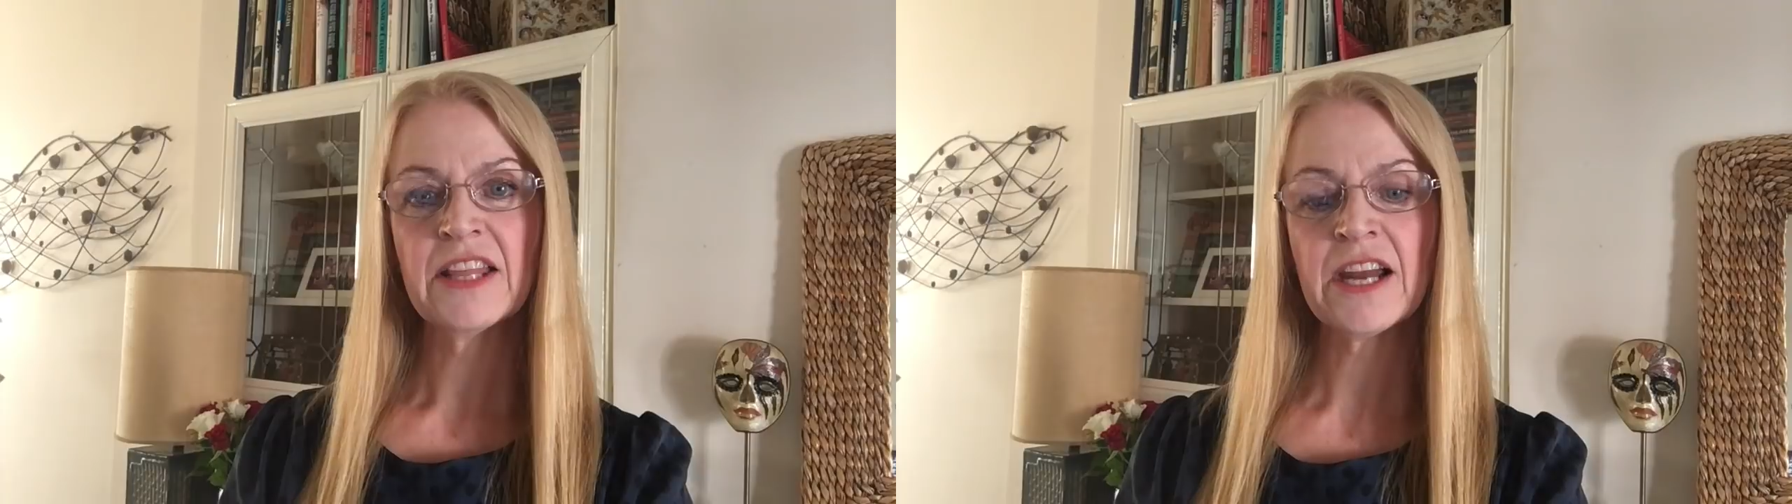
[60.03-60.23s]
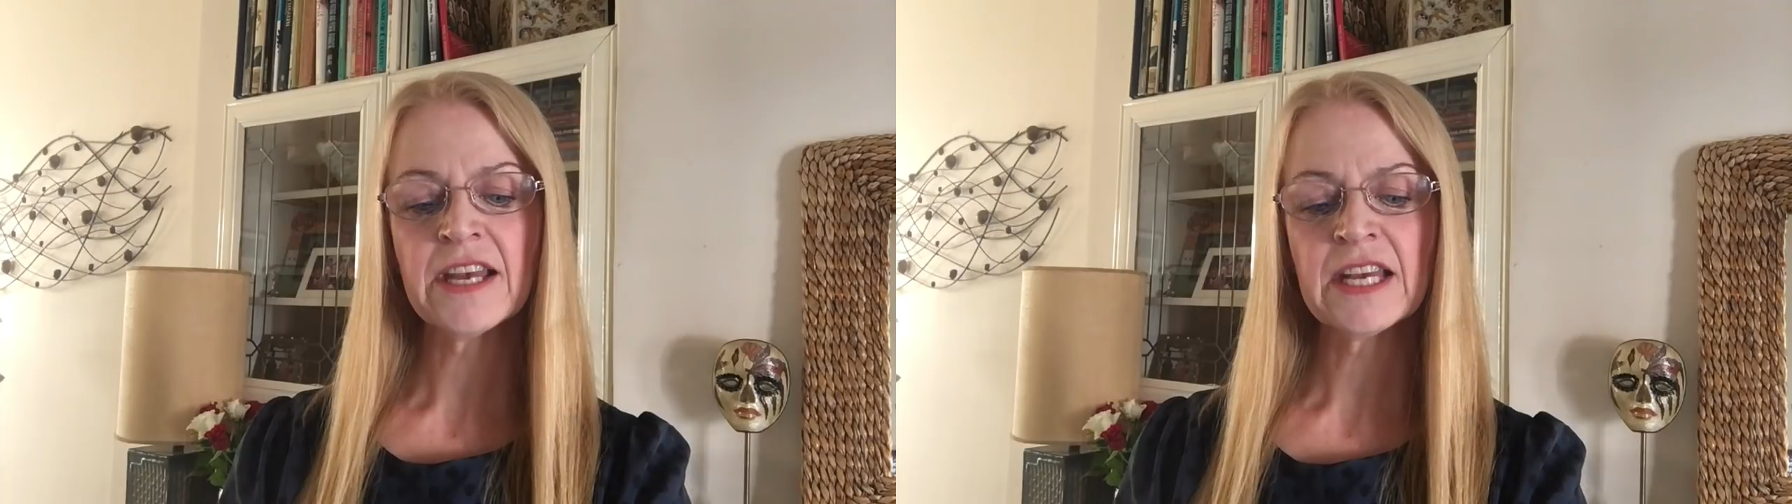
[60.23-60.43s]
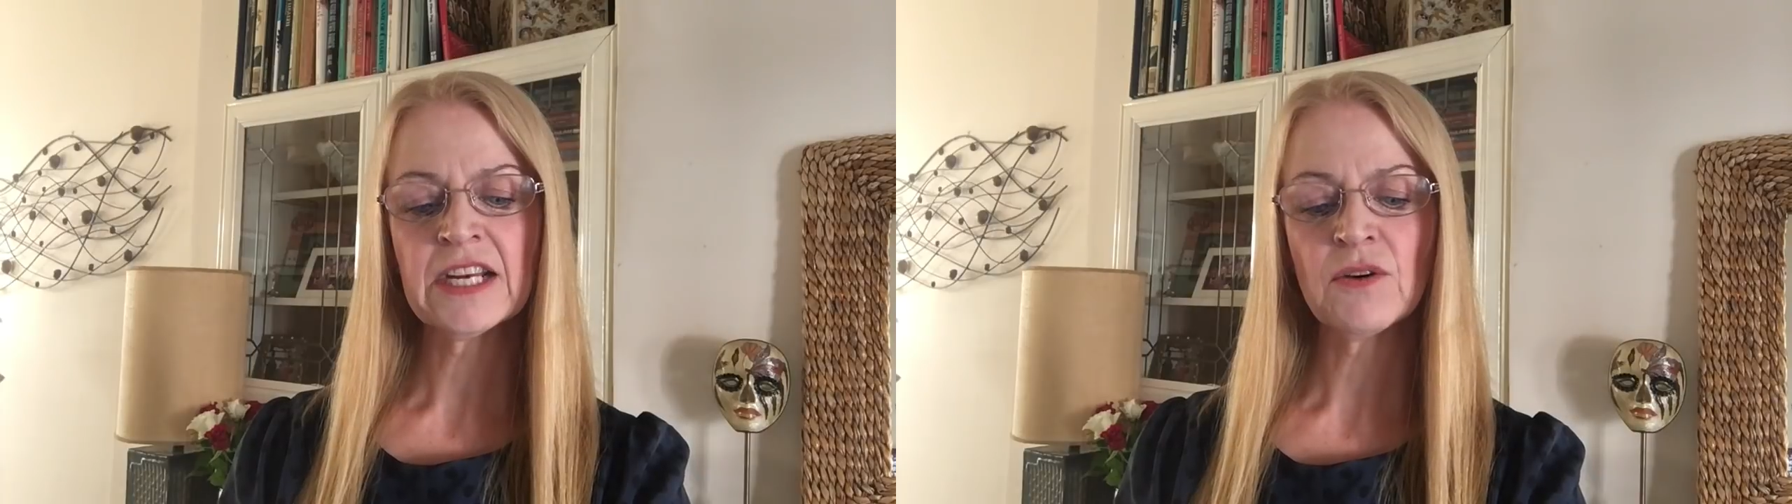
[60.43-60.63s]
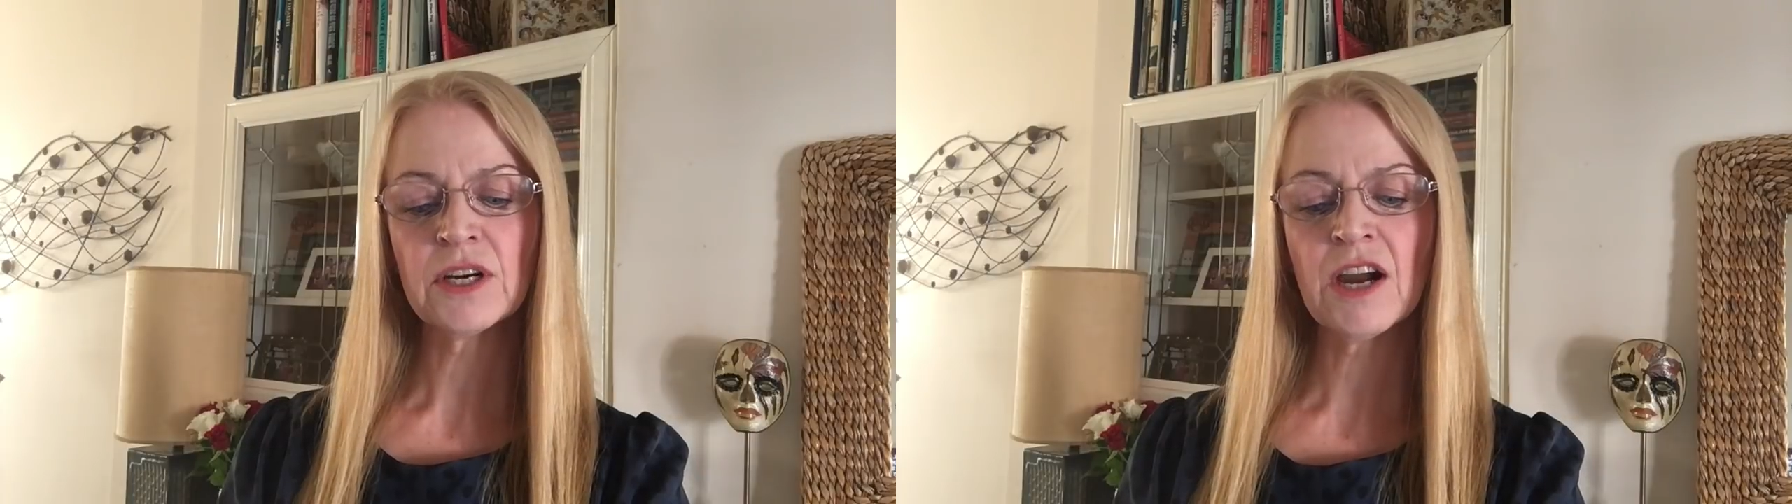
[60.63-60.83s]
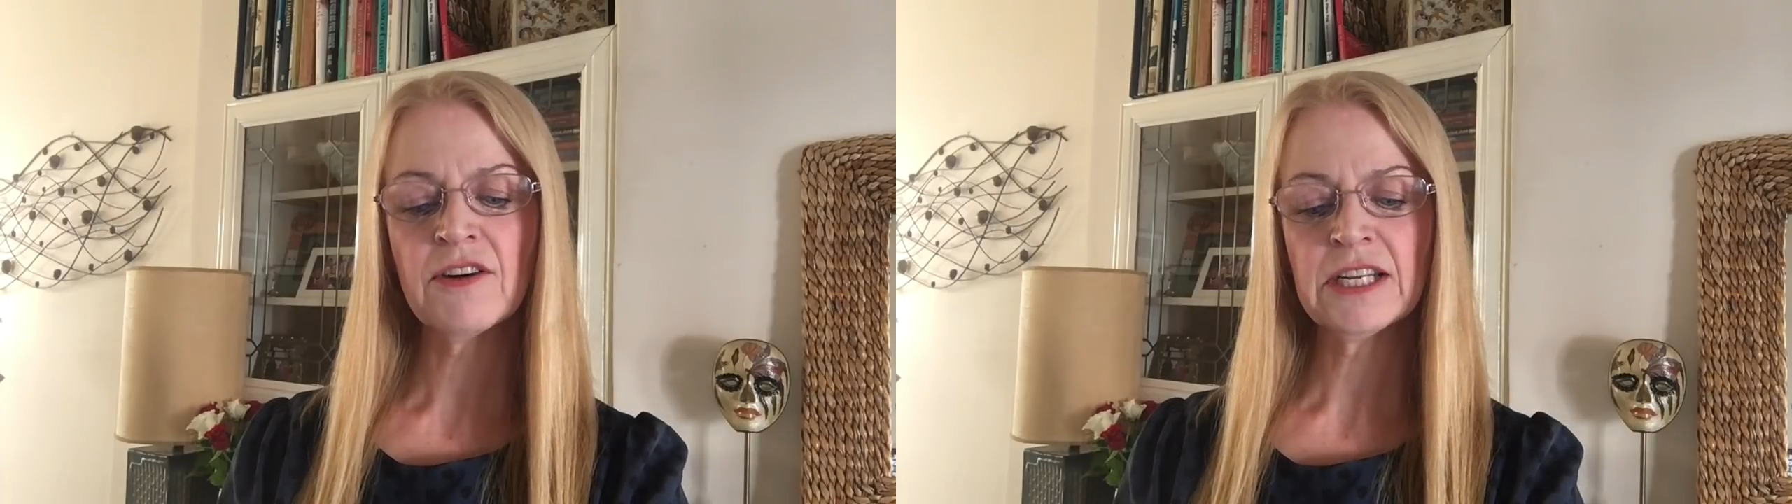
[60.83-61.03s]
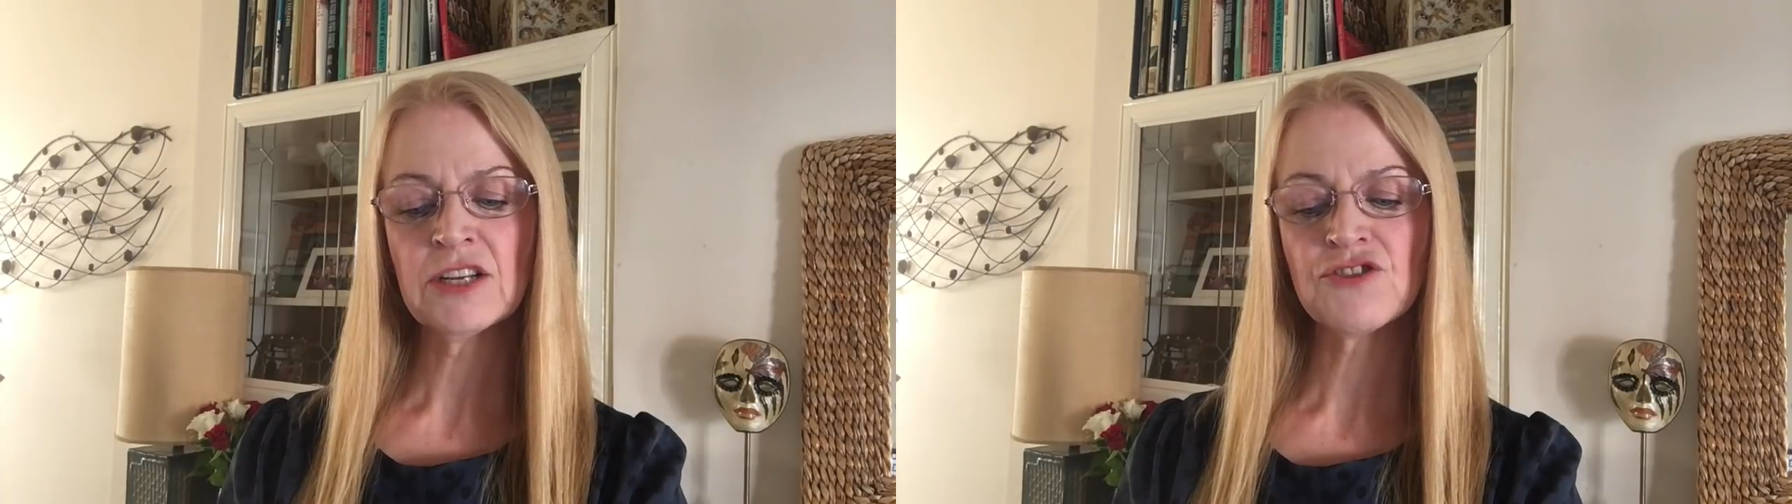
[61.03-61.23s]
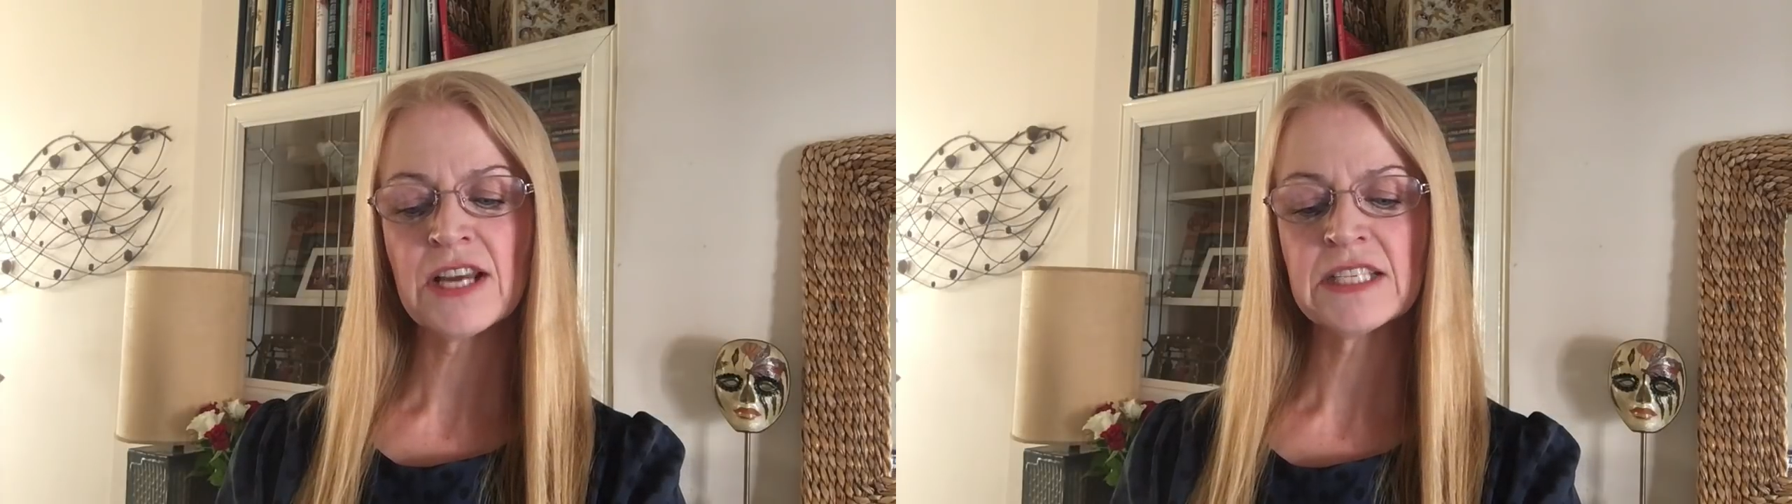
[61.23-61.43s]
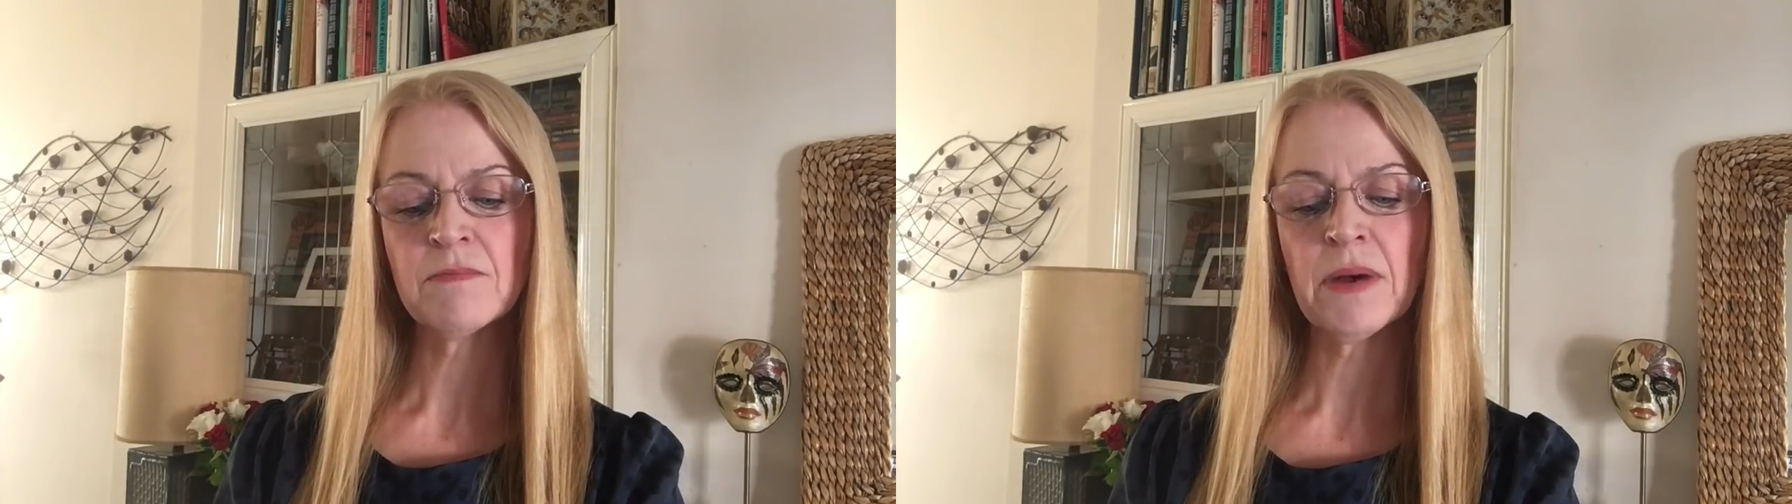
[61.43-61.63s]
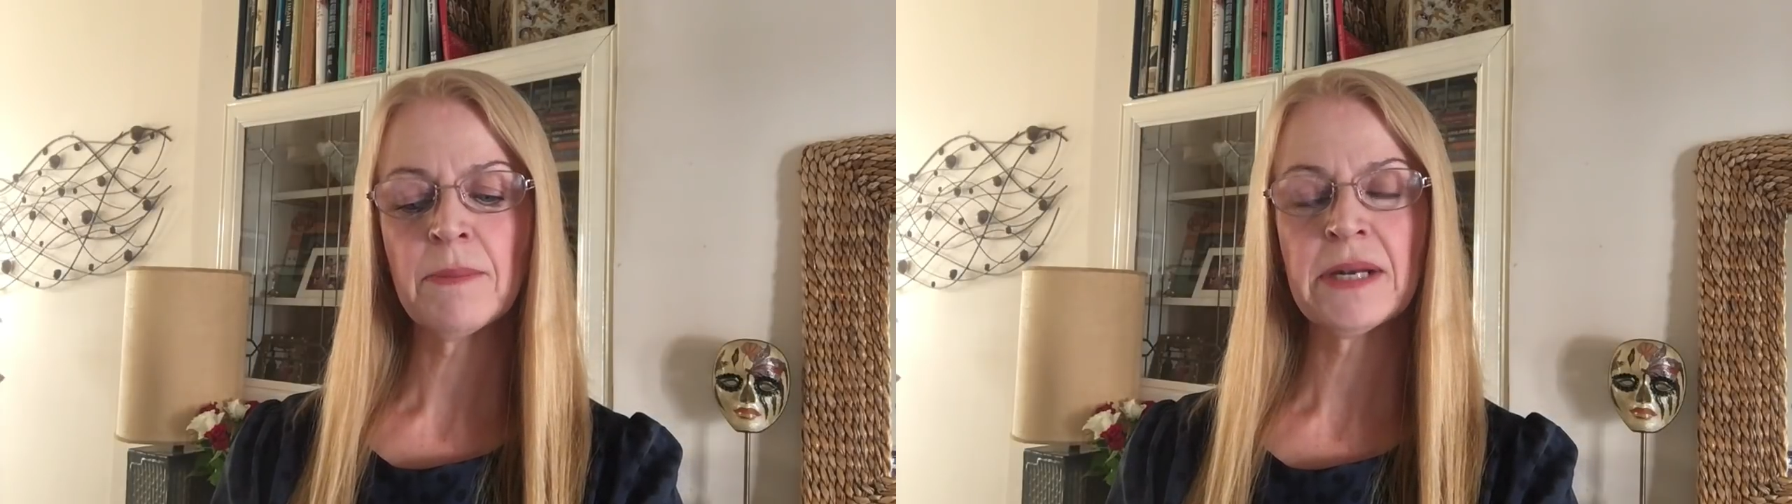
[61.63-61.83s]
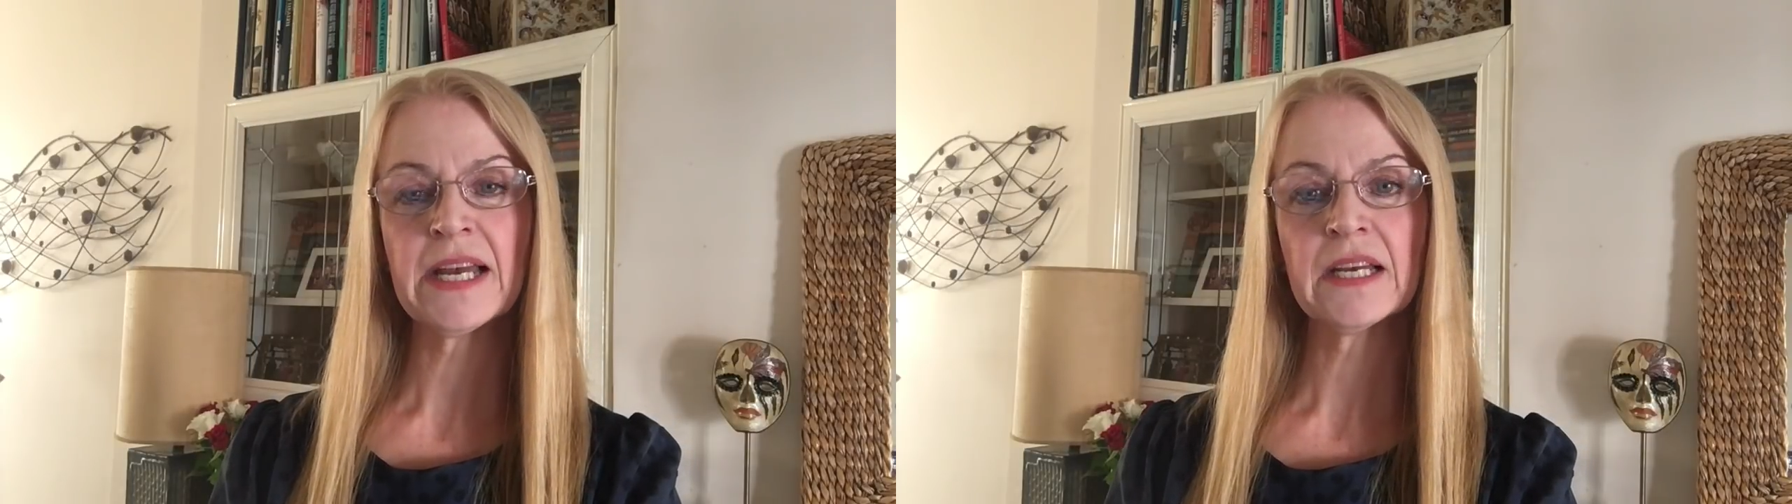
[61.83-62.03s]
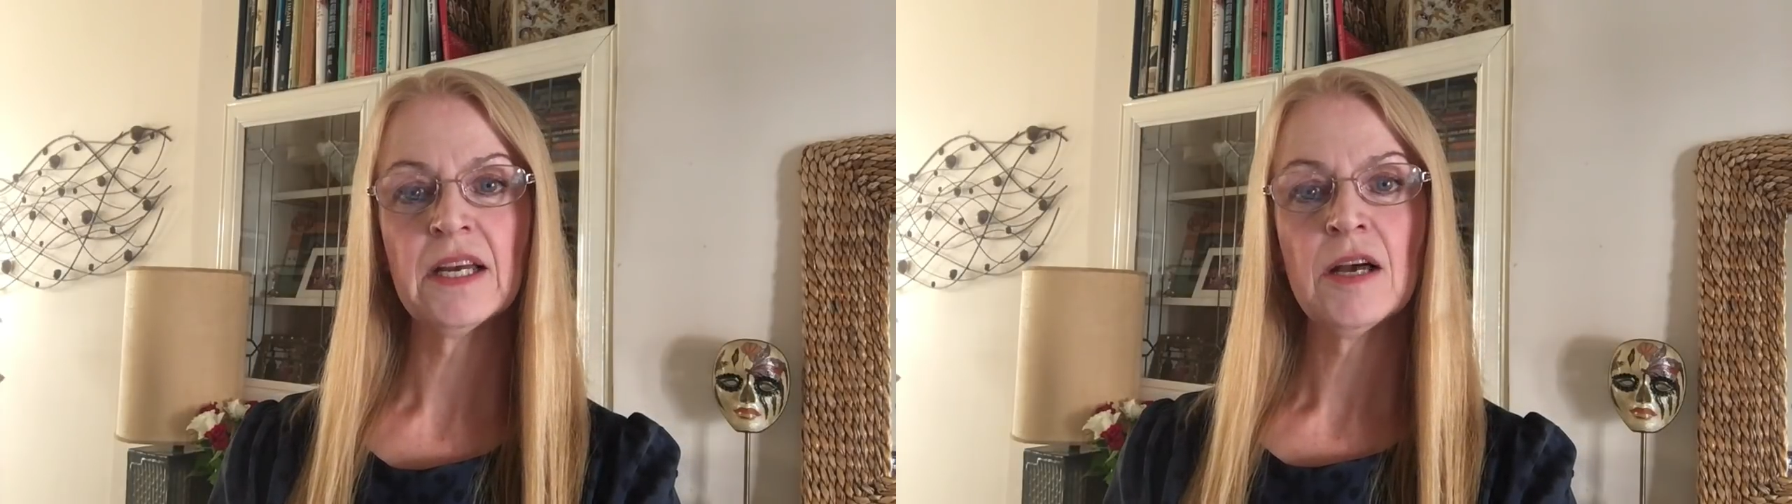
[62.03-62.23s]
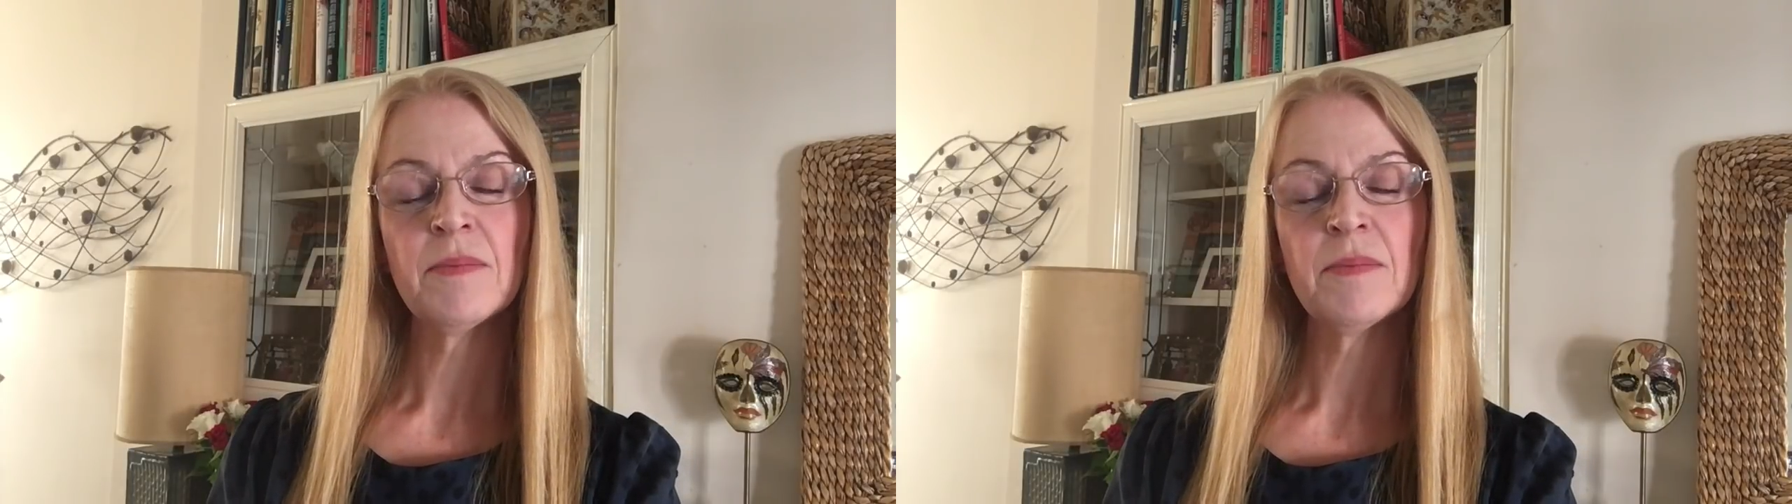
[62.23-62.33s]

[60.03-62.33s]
that I cannot currently address in public,